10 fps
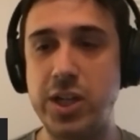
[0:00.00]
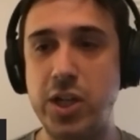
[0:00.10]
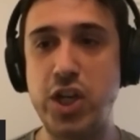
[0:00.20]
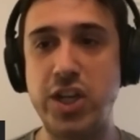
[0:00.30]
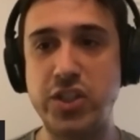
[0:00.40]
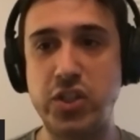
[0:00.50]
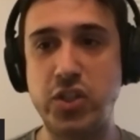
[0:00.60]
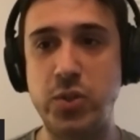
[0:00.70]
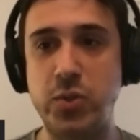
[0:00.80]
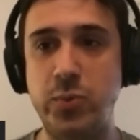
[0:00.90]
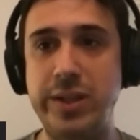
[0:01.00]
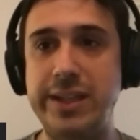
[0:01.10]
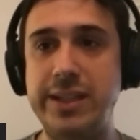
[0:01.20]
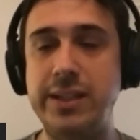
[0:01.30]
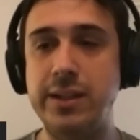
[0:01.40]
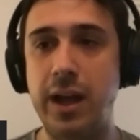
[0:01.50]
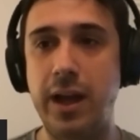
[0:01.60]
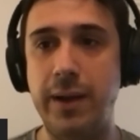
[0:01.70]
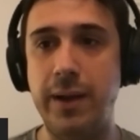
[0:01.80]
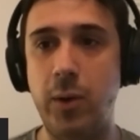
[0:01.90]
just to really
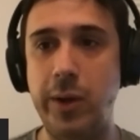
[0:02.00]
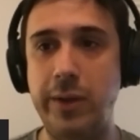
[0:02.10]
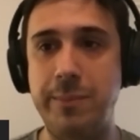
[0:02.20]
oil the